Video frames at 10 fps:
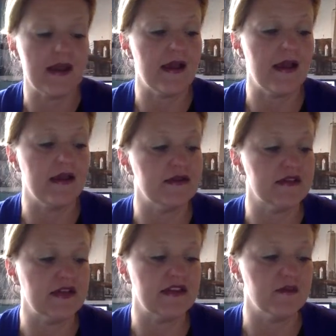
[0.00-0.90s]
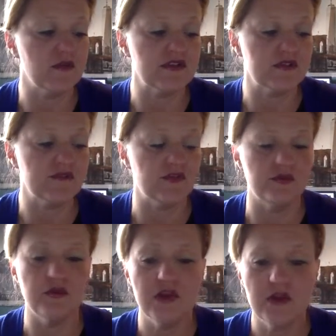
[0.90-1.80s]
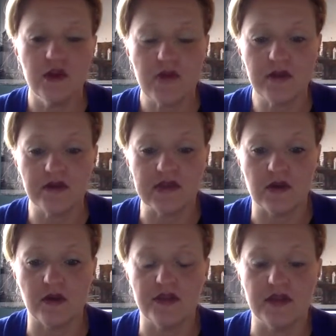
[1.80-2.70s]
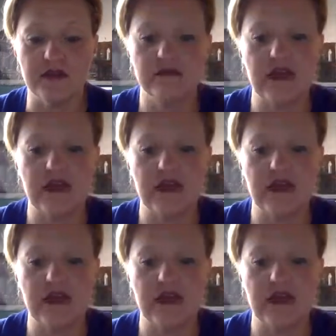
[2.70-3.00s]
And I think most of you probably know that